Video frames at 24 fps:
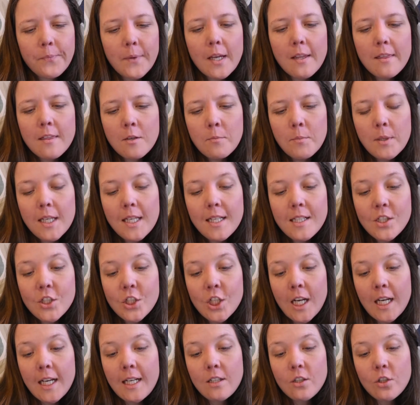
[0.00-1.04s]
The biggest
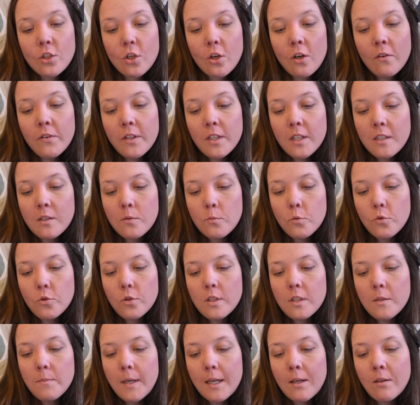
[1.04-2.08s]
change COVID has
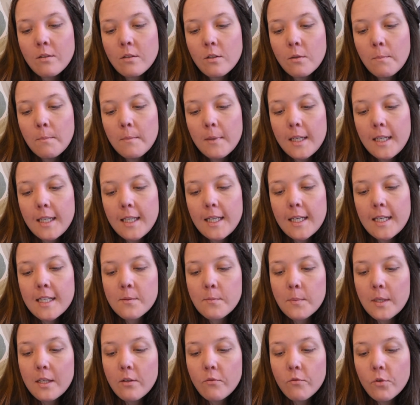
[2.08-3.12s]
brought about on me is
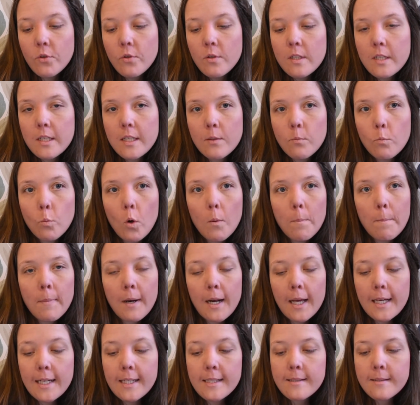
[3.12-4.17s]
being rooted in one
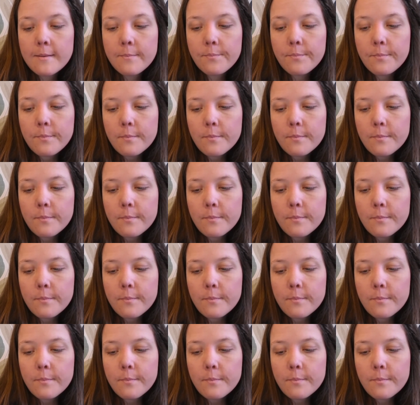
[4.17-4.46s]
place.